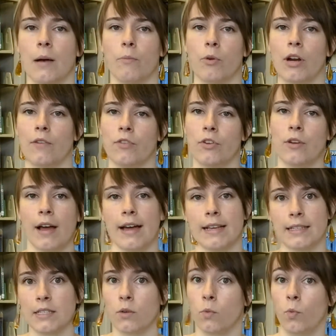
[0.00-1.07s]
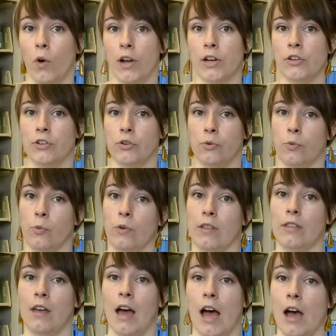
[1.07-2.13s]
whatever you guys want to do
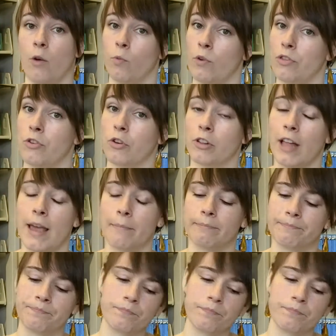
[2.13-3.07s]
with your clay.